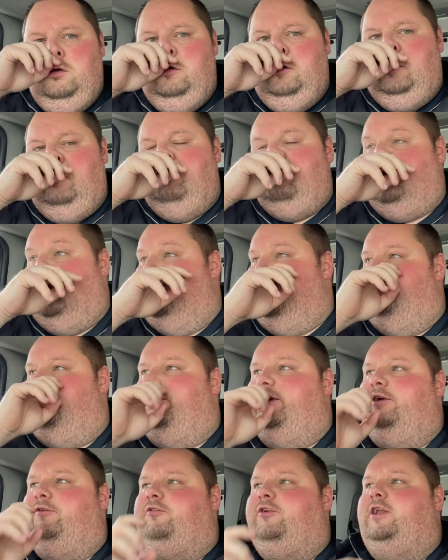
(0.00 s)
on Friday
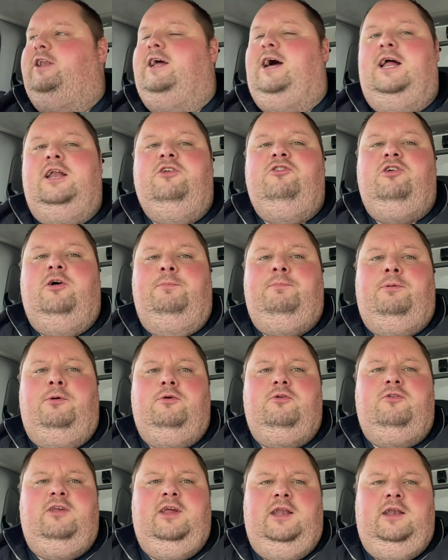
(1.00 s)
briefly, that I had a job
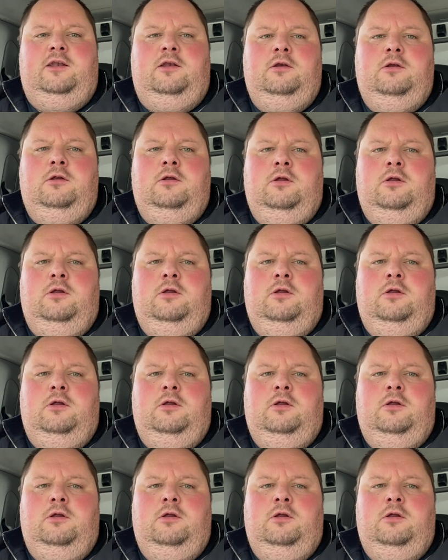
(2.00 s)
booked in